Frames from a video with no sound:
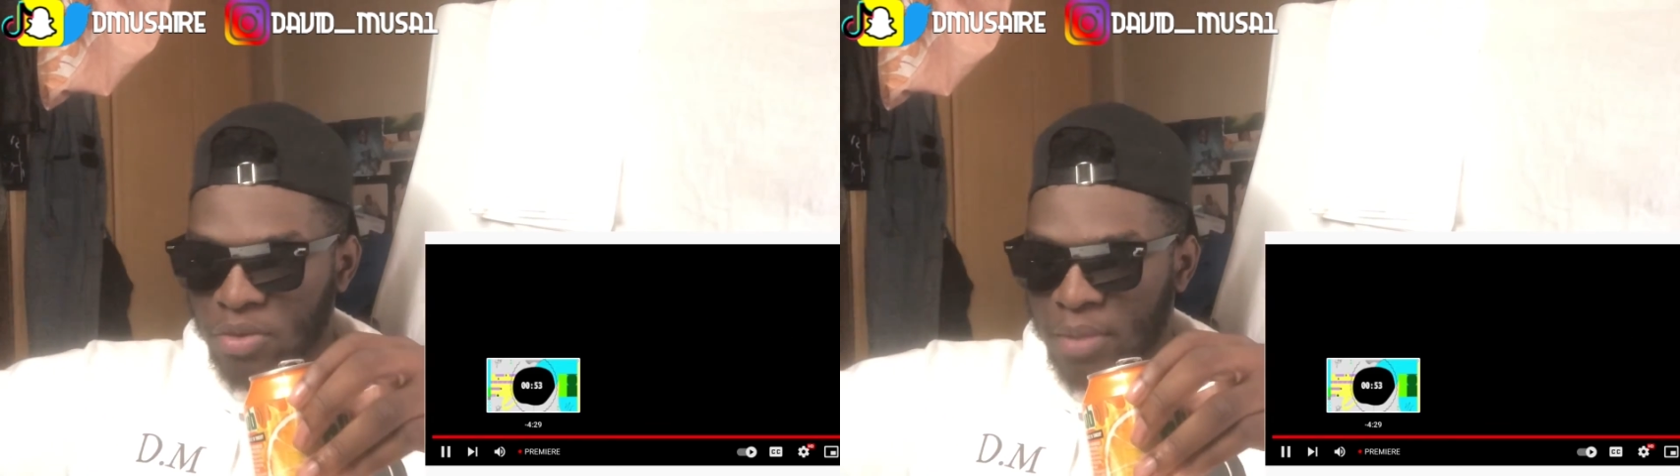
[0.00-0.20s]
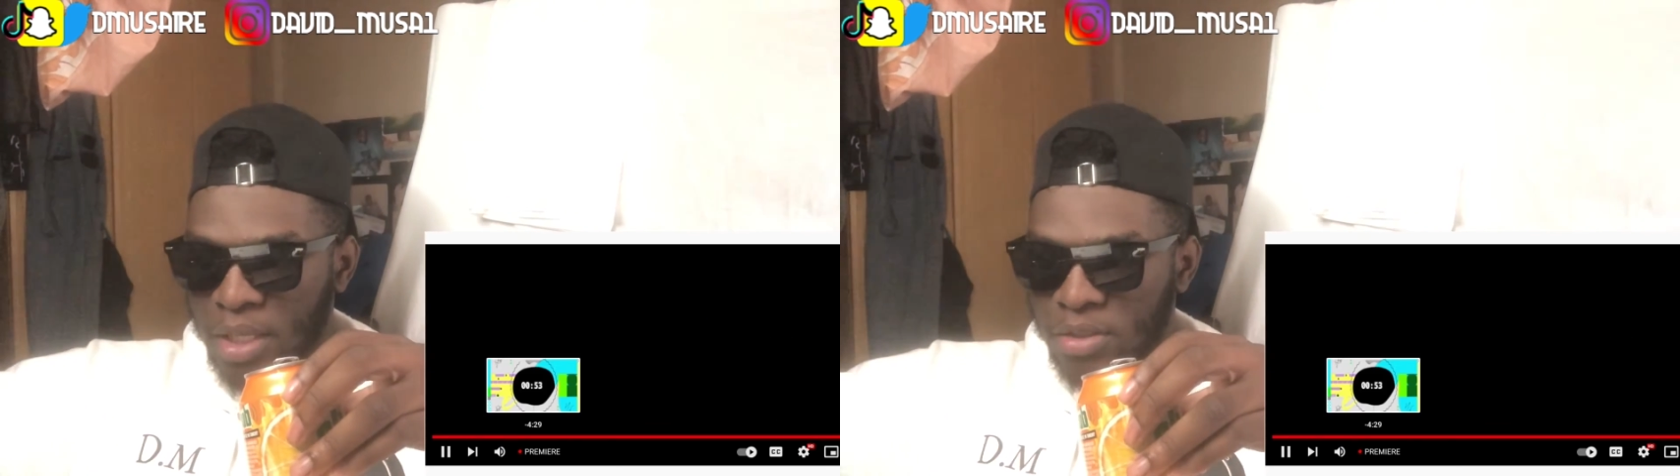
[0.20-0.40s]

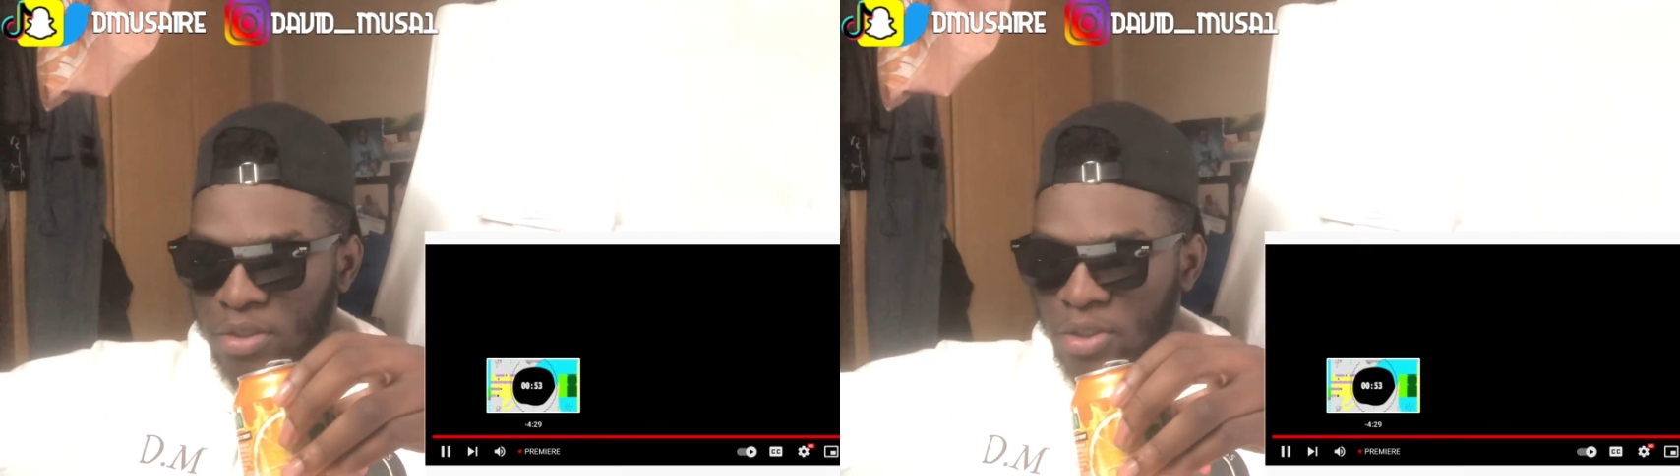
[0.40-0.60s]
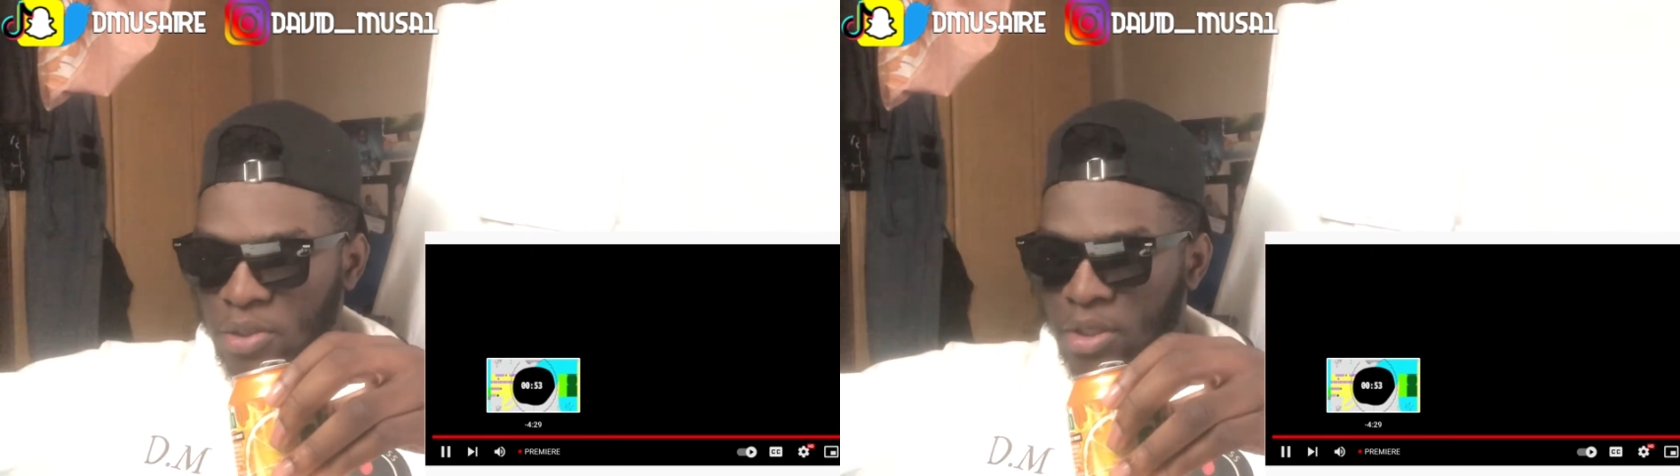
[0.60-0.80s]
You man are
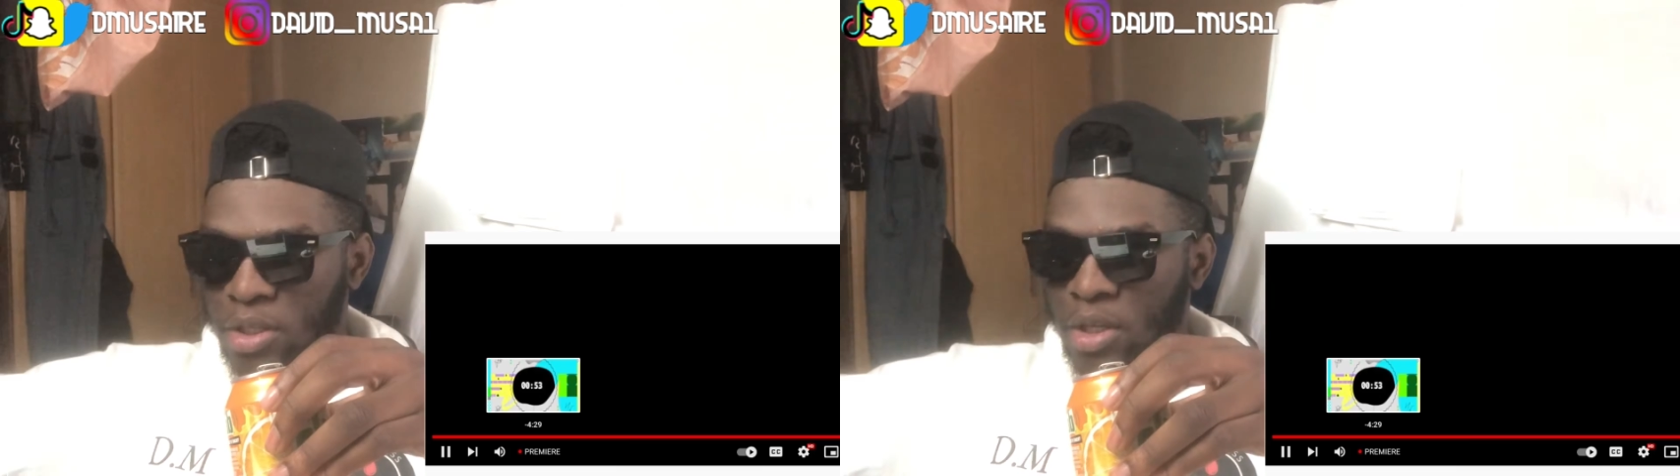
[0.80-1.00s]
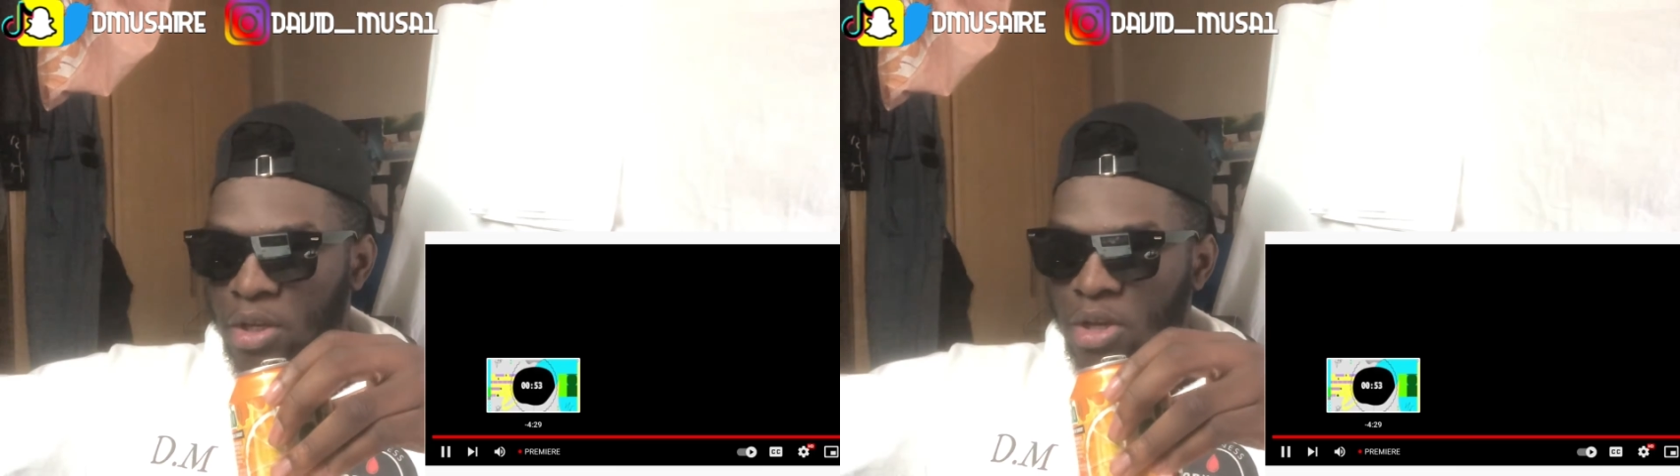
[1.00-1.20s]
doing
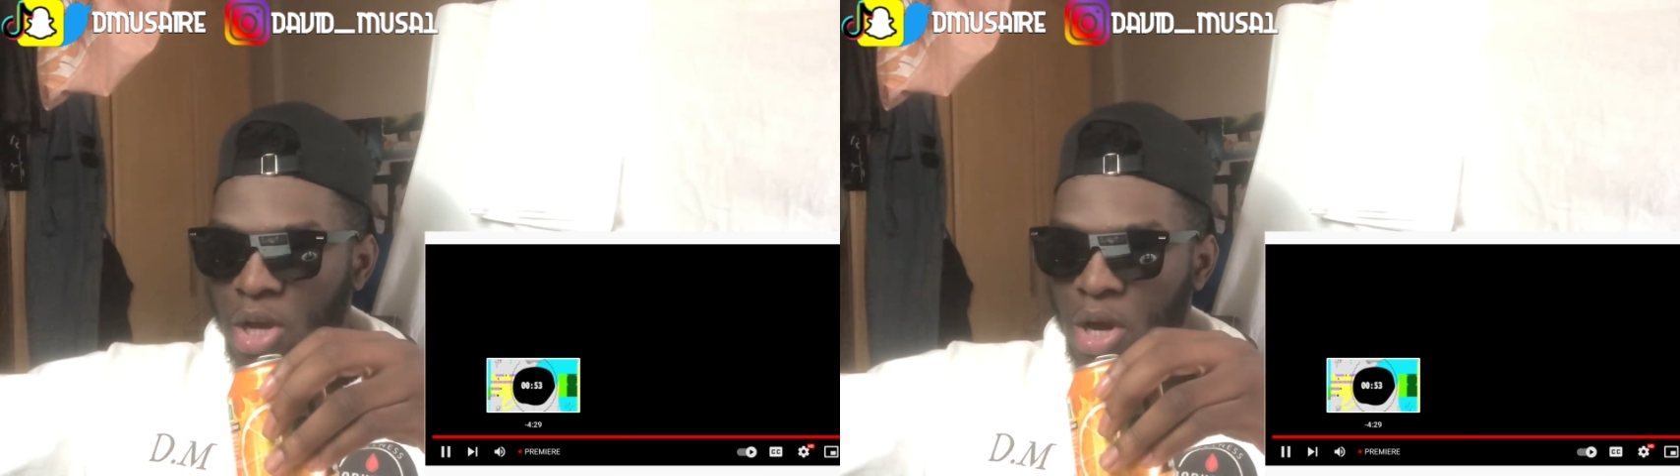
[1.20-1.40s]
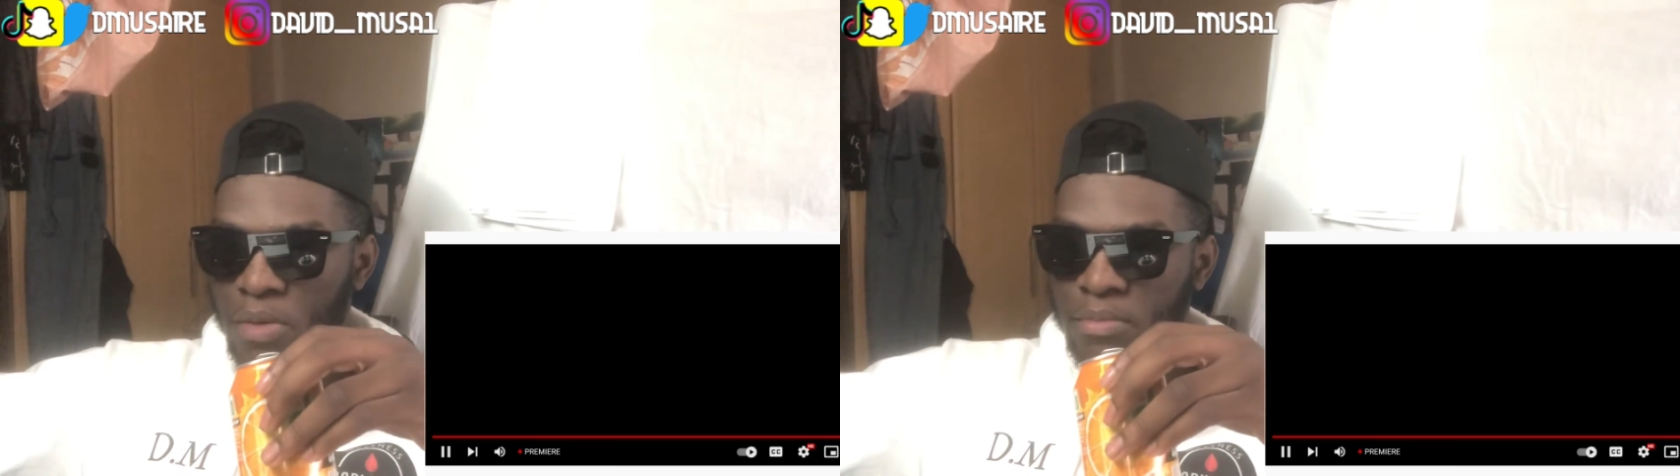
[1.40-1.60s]

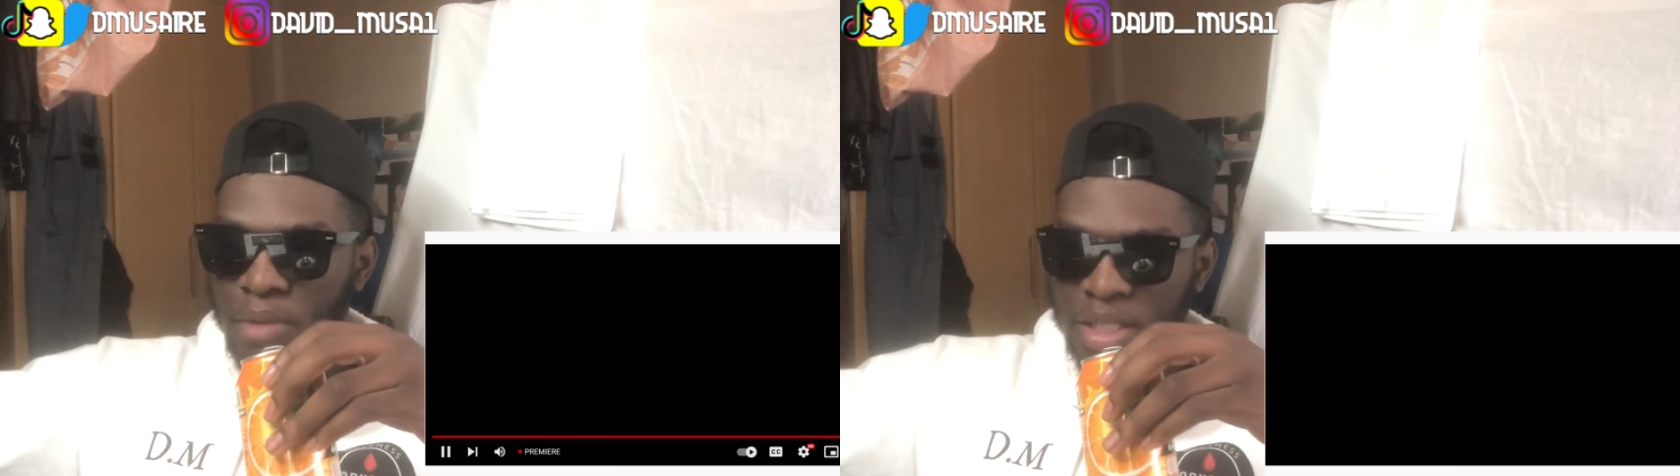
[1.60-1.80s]
a um, oh,